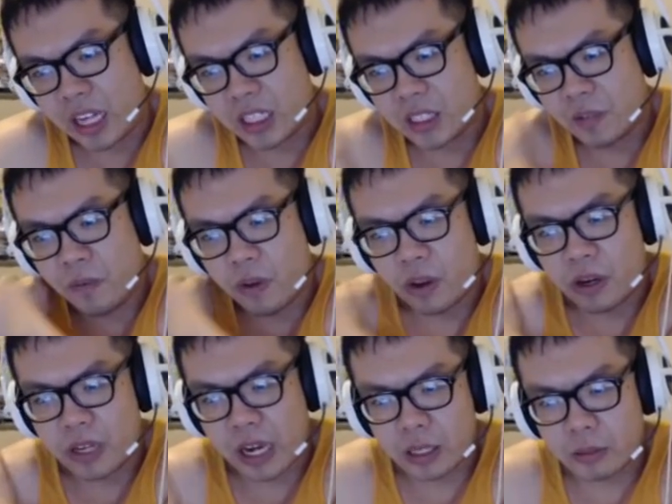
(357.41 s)
it's
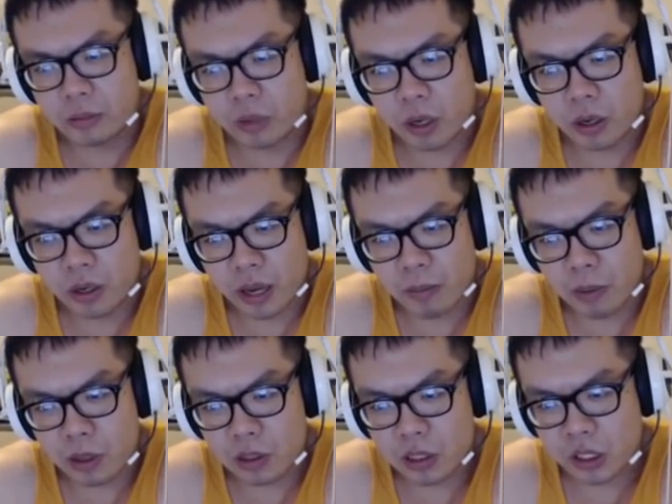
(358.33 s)
further down the road, and
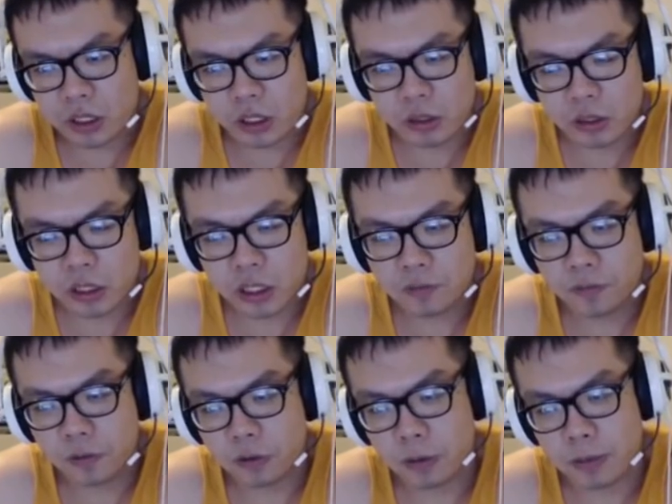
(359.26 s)
most of the newer tier
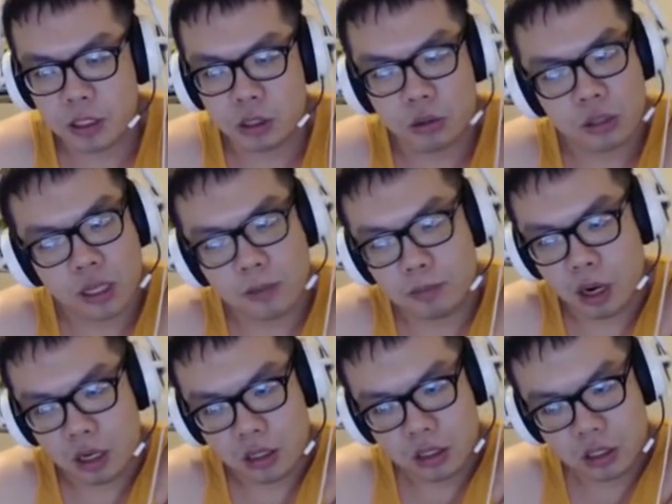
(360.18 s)
4 weapons don't get
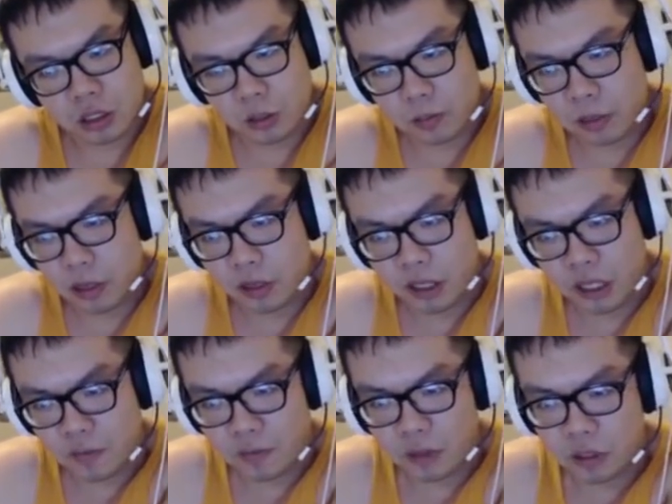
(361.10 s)
boxes, so you're probably
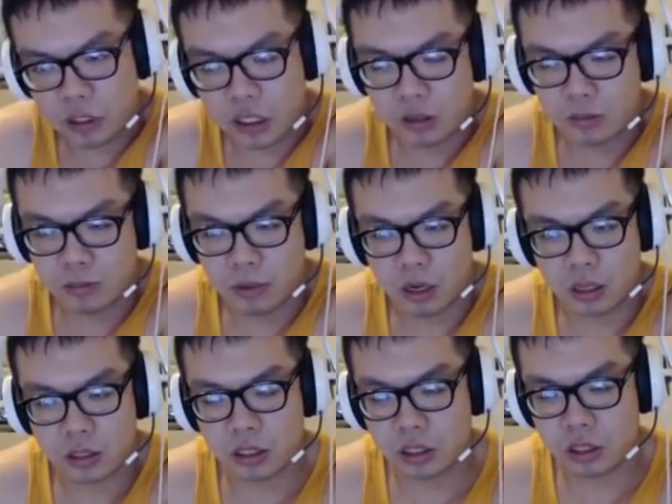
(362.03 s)
never going to see them in boxes.